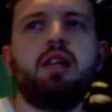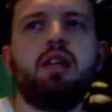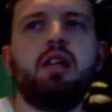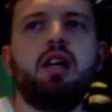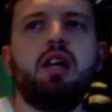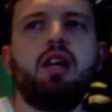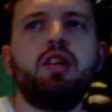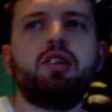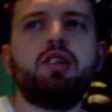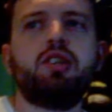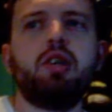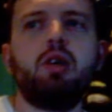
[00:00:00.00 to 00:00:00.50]

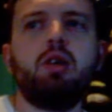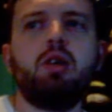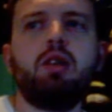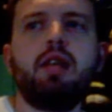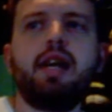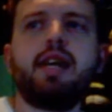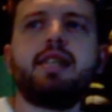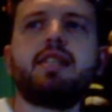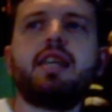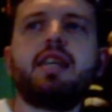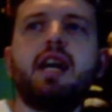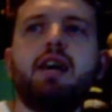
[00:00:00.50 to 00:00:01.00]
So
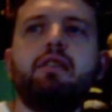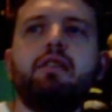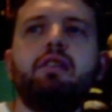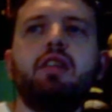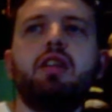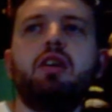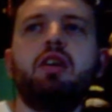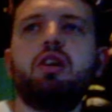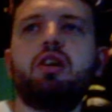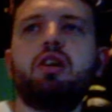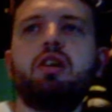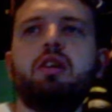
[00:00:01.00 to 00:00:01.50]
let's have a
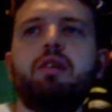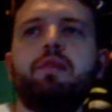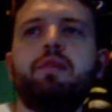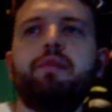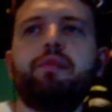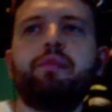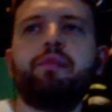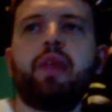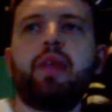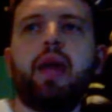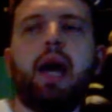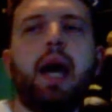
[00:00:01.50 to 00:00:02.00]
look
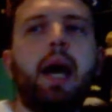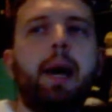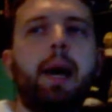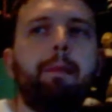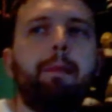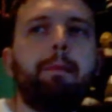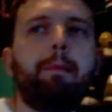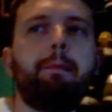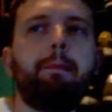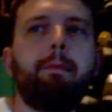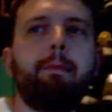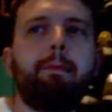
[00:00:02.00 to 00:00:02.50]

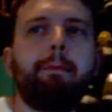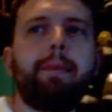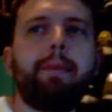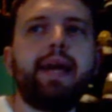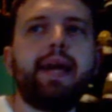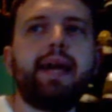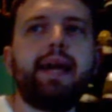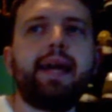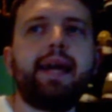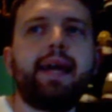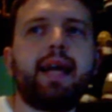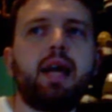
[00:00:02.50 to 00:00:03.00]
and pick
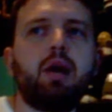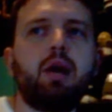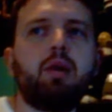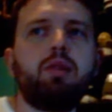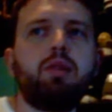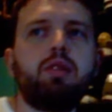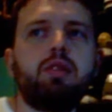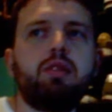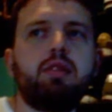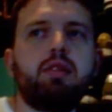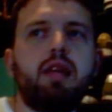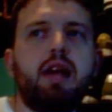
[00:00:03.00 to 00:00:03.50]
out
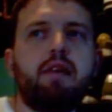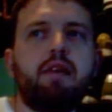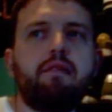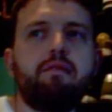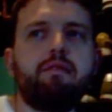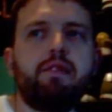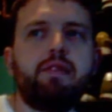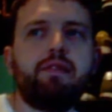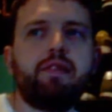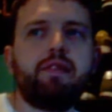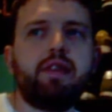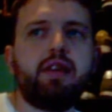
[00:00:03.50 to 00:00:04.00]

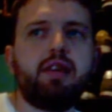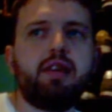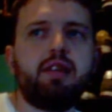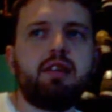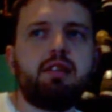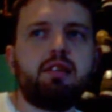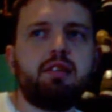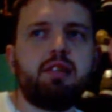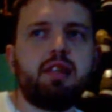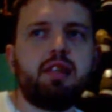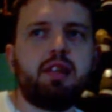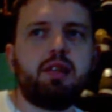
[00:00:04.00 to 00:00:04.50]

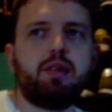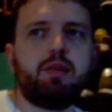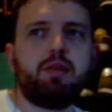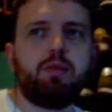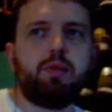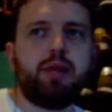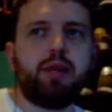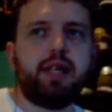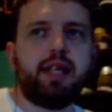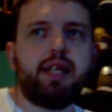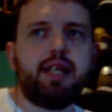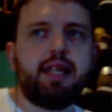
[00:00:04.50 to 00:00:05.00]
everything that
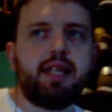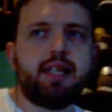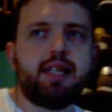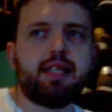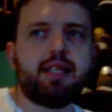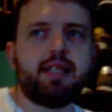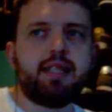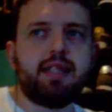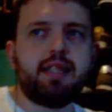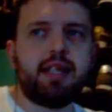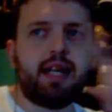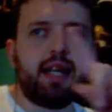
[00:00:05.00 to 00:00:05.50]
we
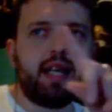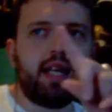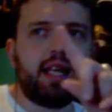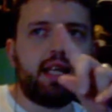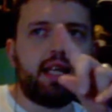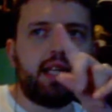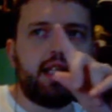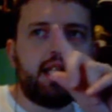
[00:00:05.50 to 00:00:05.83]
dislike.